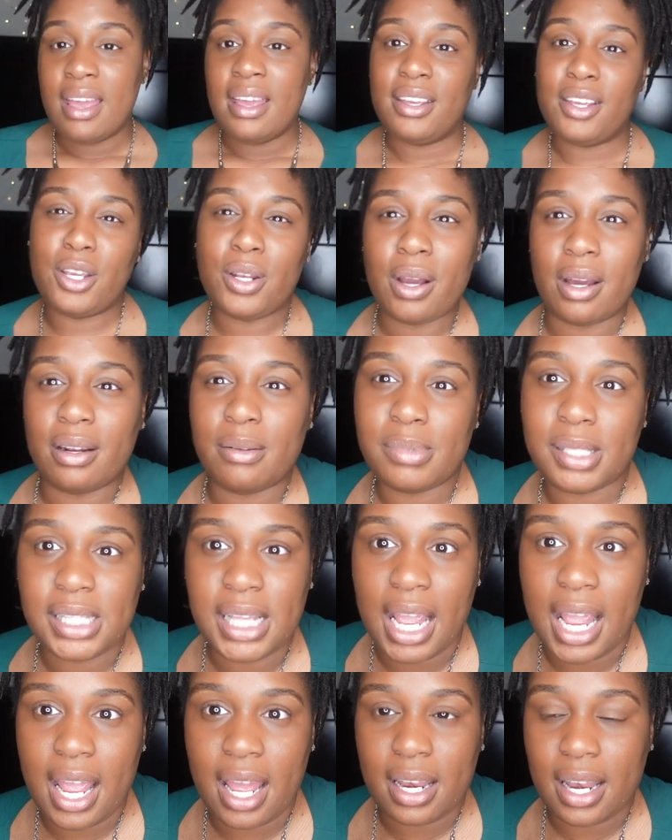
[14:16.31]
You know what I'm
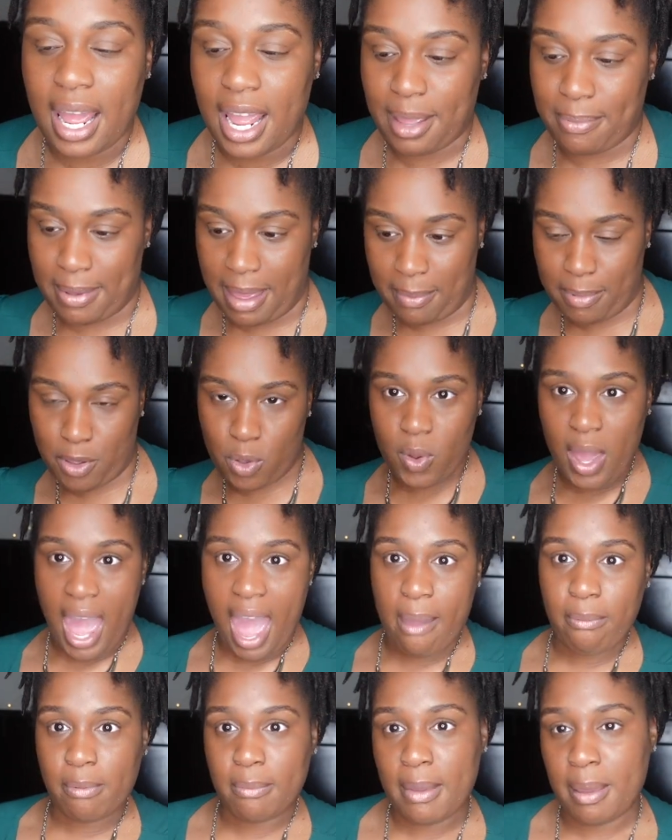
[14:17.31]
saying? Like, maybe you can
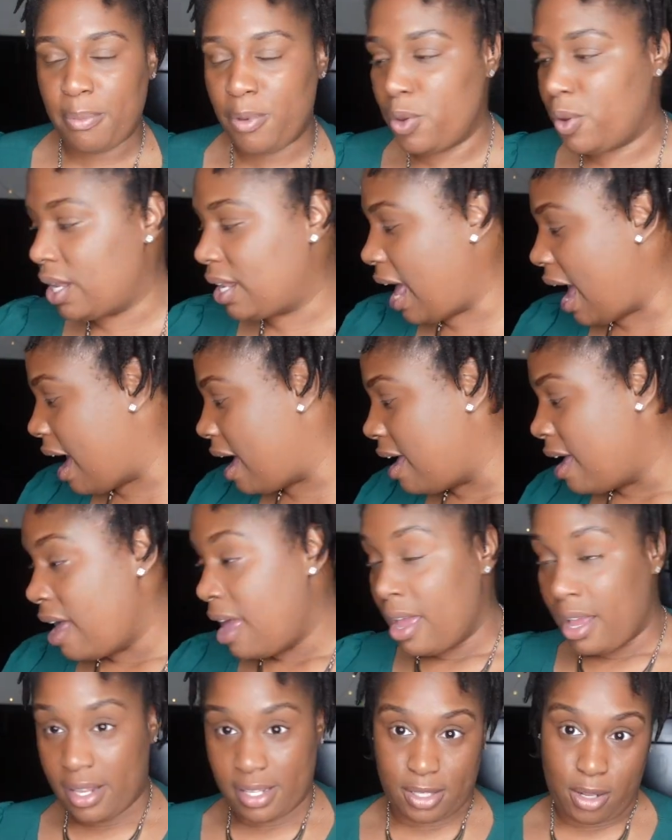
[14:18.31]
have it, maybe you cannot.
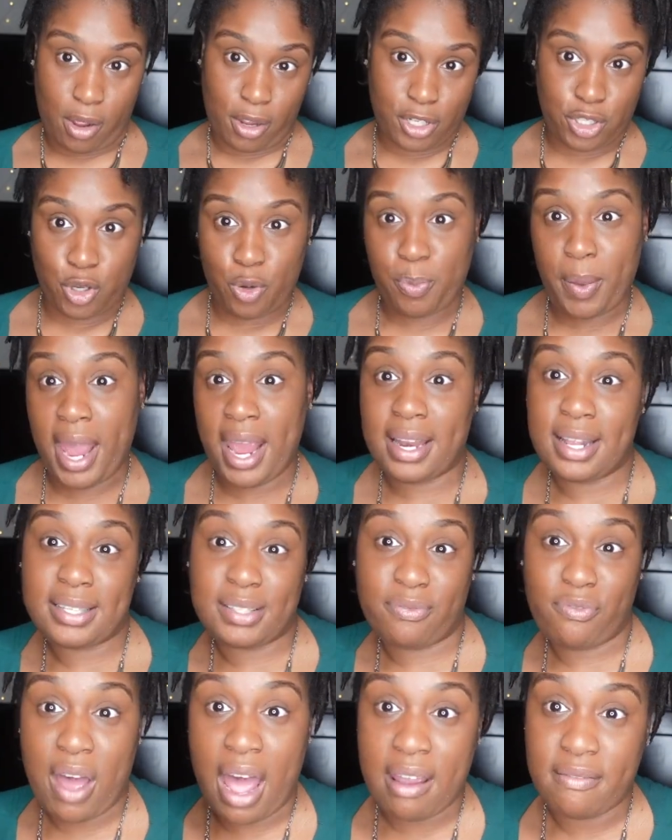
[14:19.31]
As long as you pay
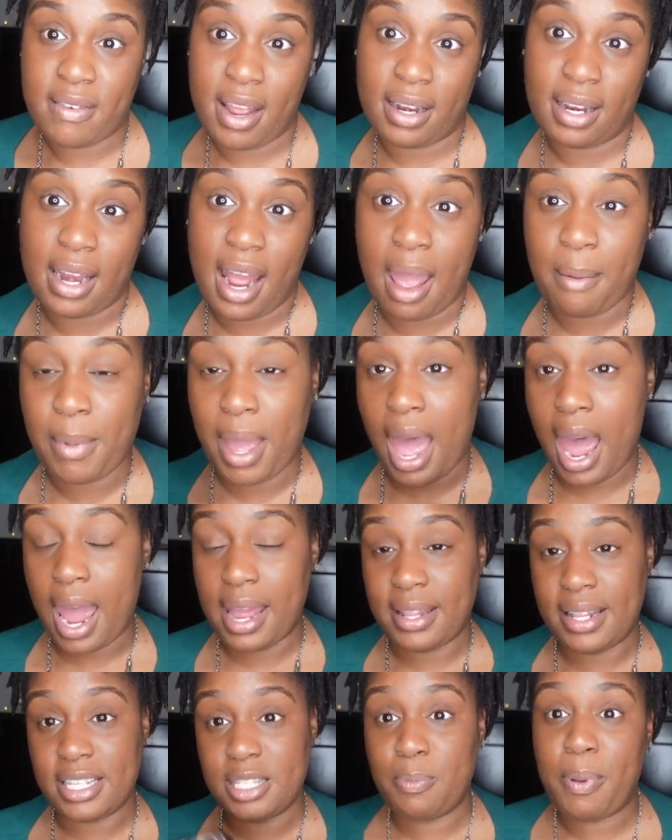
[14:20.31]
this $5.99
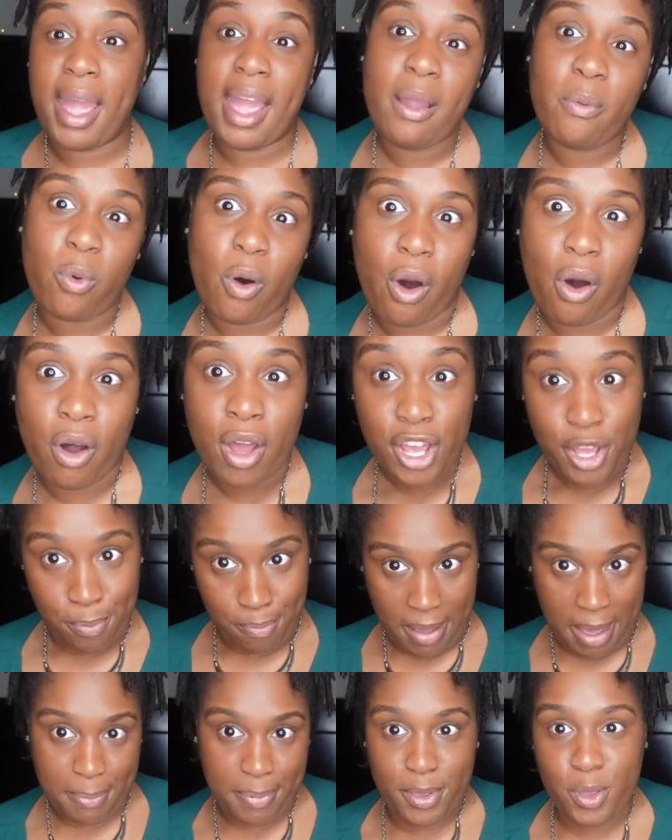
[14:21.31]
behind this paywall,
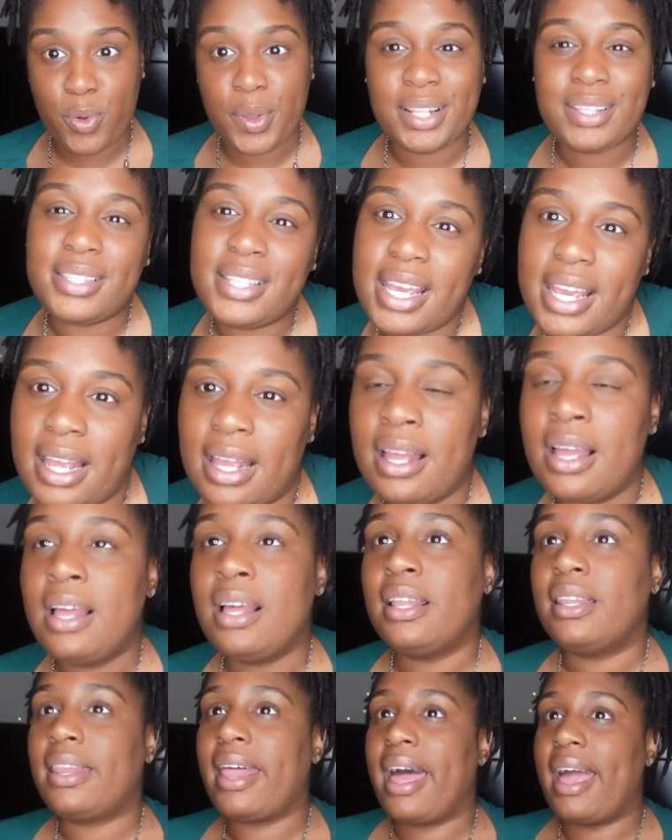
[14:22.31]
maybe you could see.
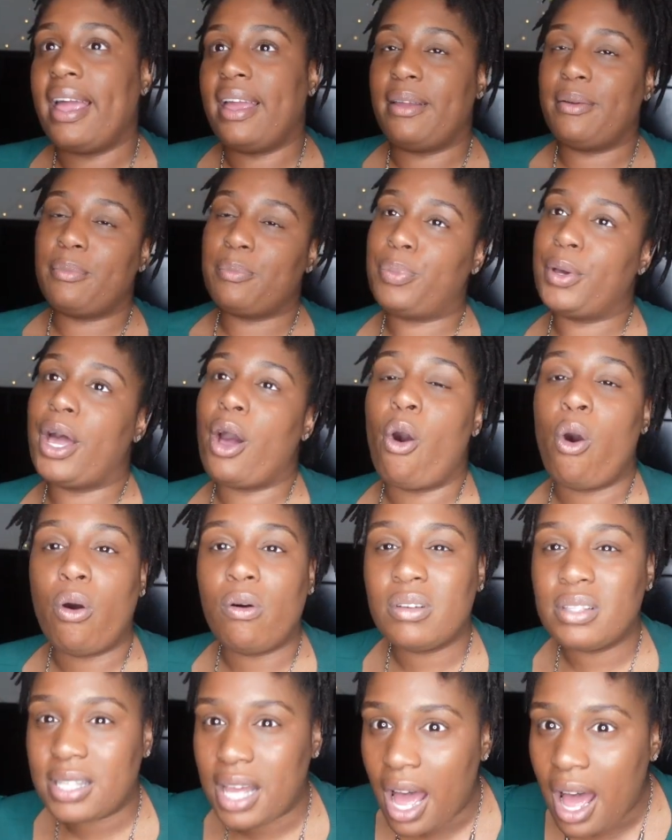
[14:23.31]
Like, but
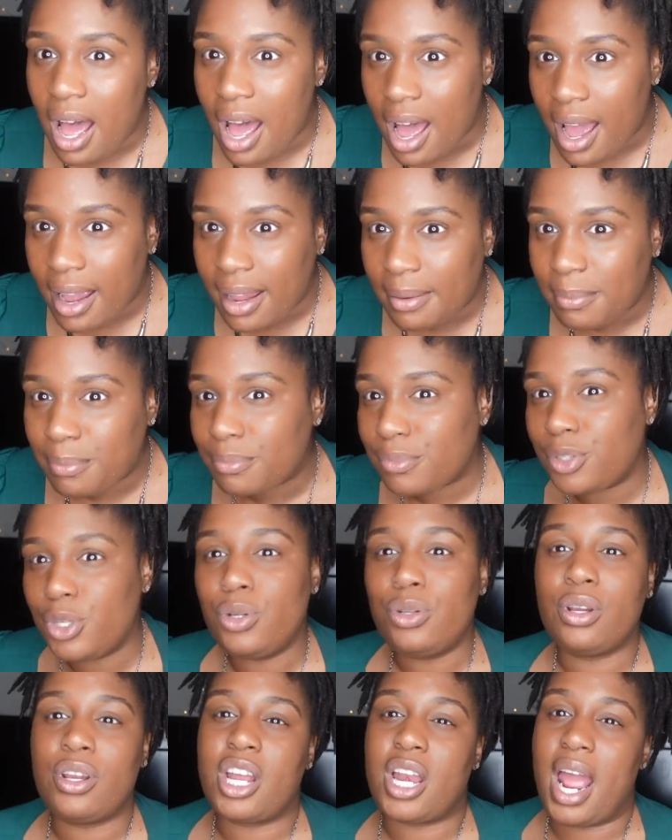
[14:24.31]
whole time, you
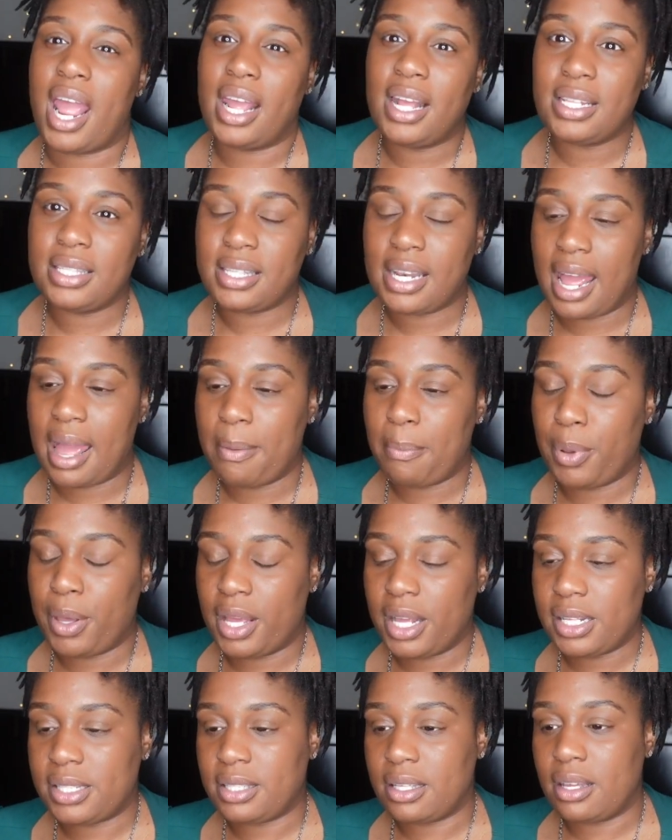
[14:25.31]
know, you're not into that,
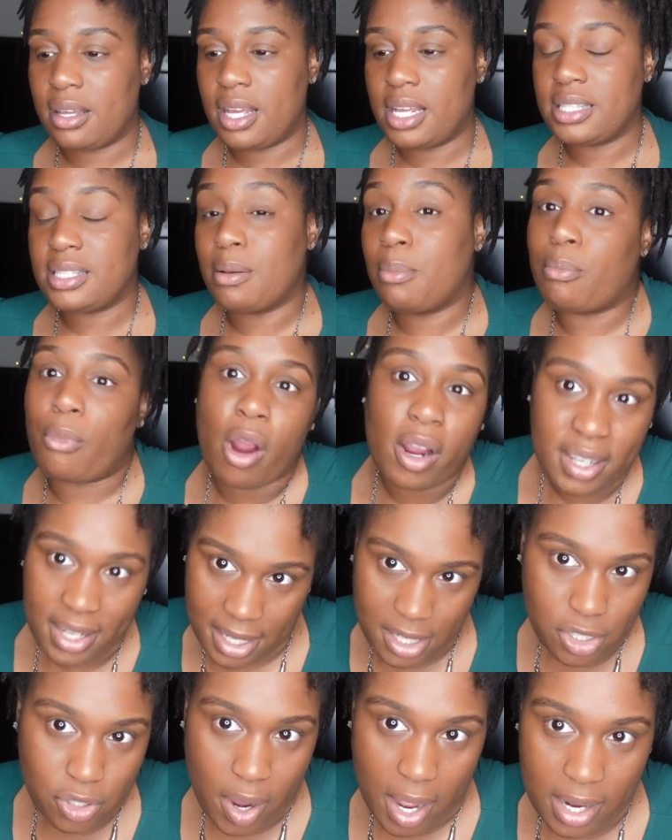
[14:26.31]
but it's a
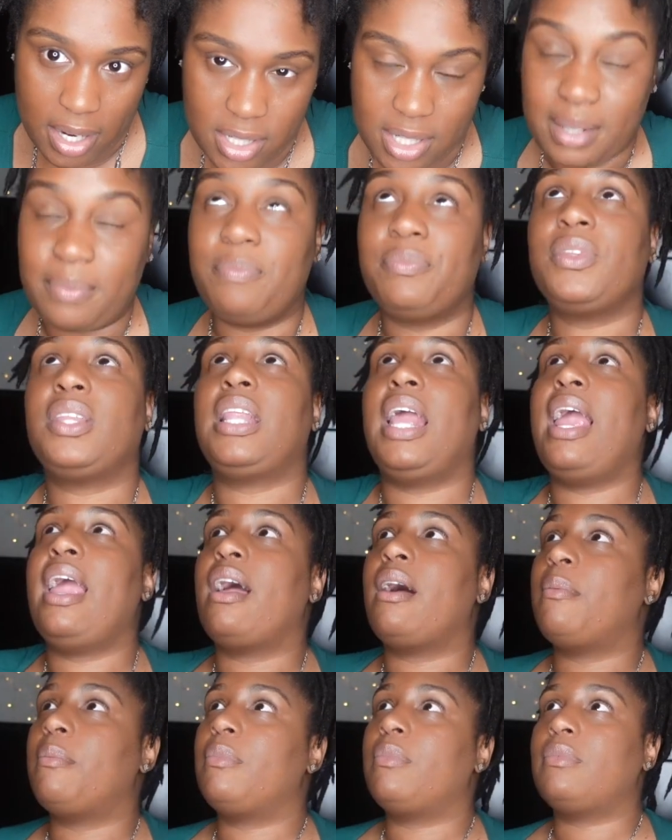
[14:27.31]
marketing strategy.
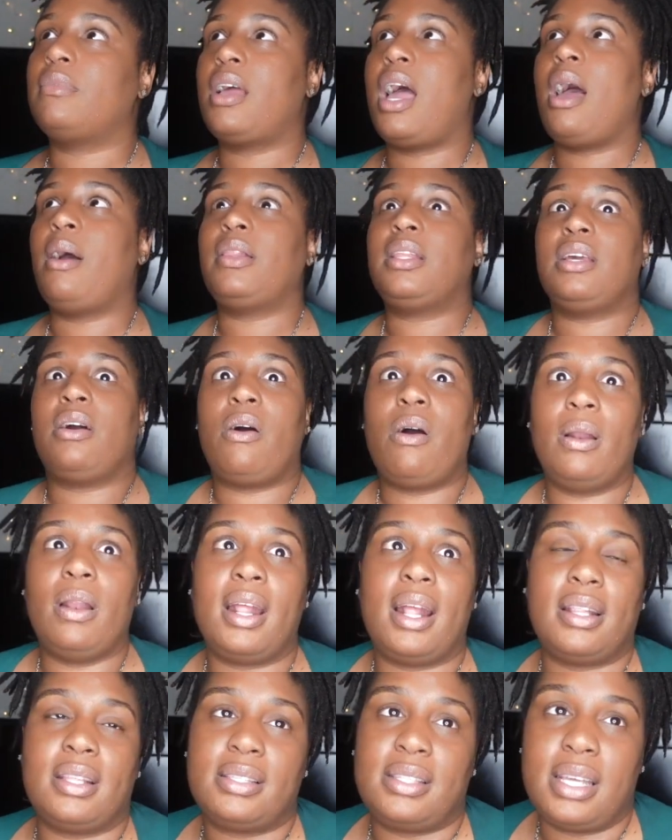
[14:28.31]
Damn, I did all of
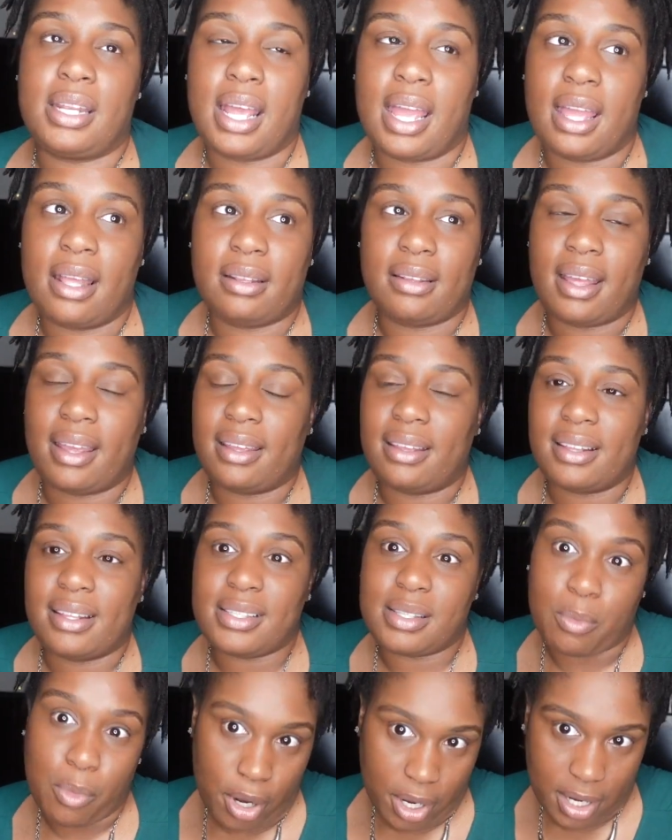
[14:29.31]
that to say that. Like,
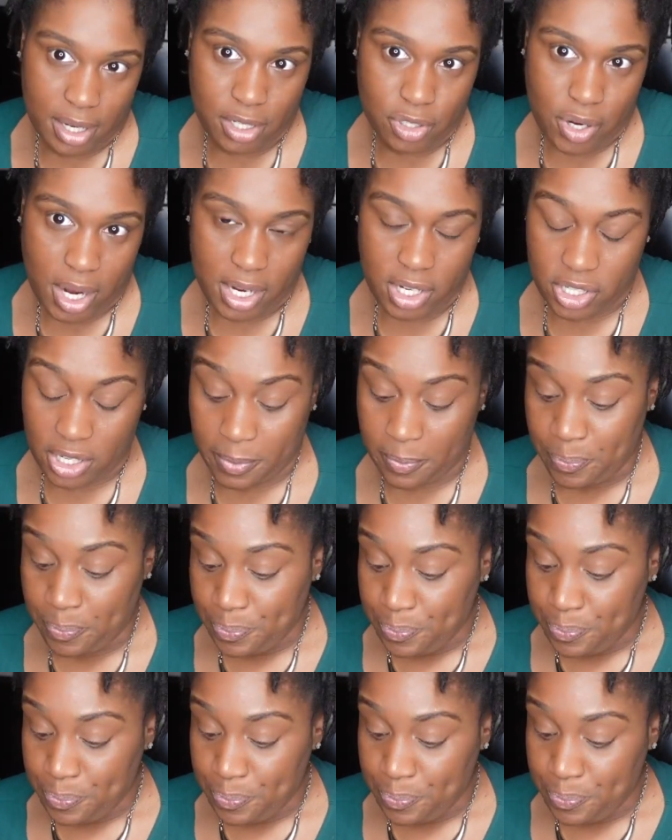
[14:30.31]
it's a marketing strategy.